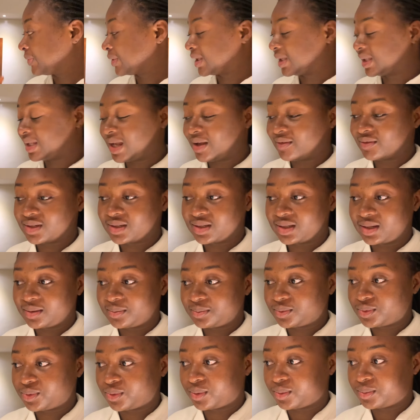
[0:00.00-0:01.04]
Now I've
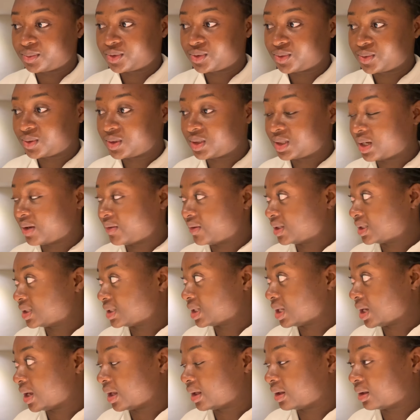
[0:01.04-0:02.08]
slept off, so now it's
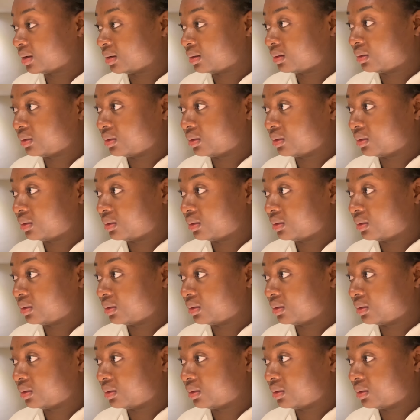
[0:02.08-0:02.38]
like